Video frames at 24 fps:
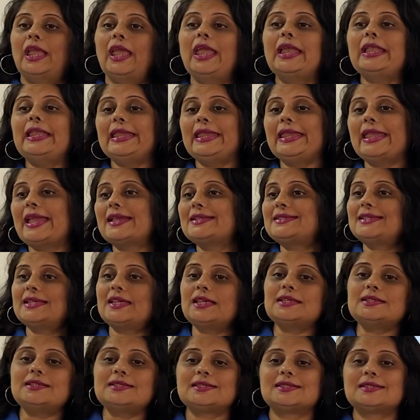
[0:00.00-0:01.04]
Any
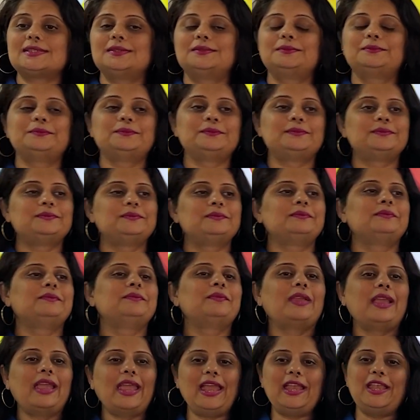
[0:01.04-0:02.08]
guesses?
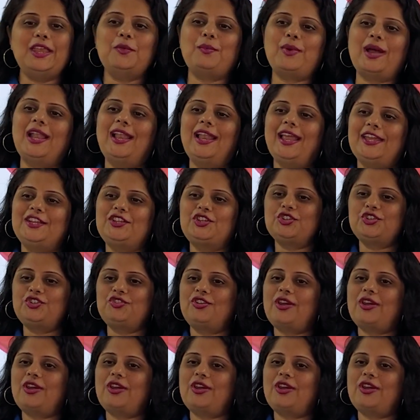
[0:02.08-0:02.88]
Anyone like to